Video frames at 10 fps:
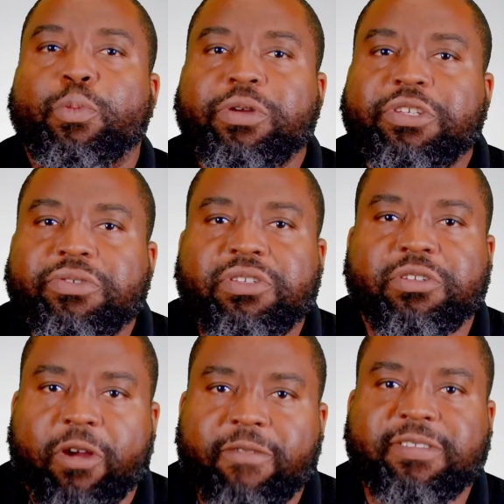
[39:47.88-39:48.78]
Would you
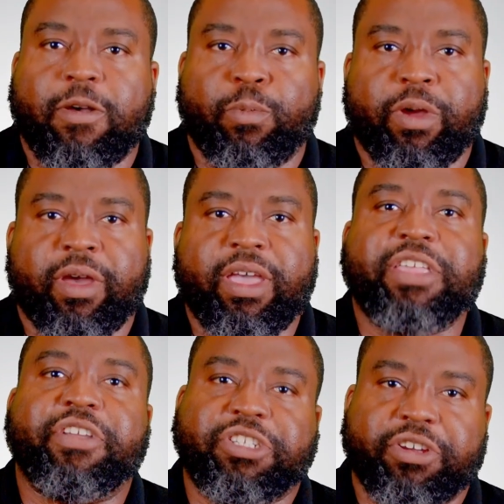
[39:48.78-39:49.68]
serve somewhere
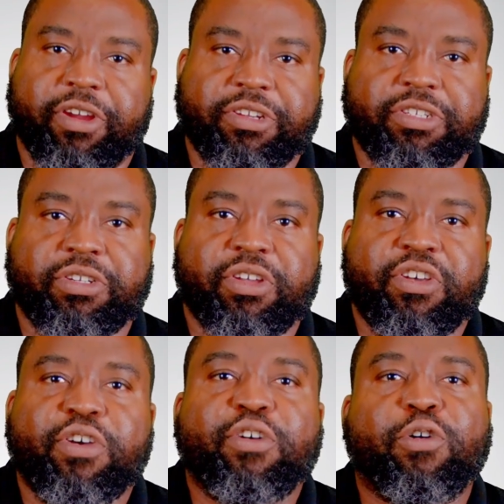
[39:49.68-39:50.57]
in your church?
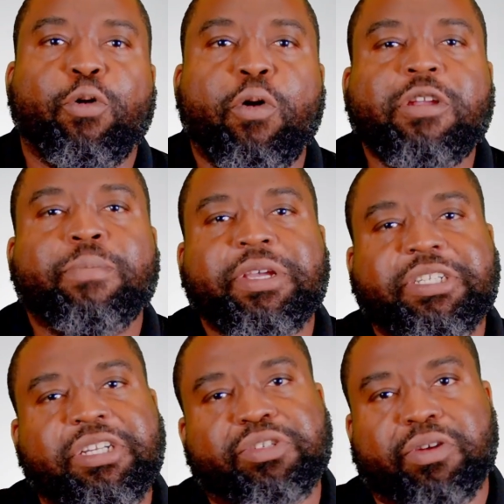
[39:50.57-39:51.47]
Go on a
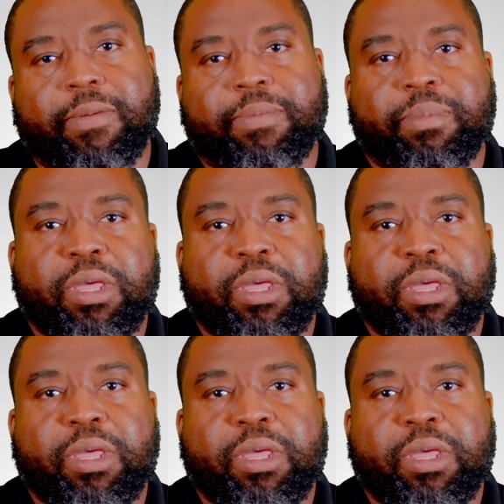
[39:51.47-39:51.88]
mission trip?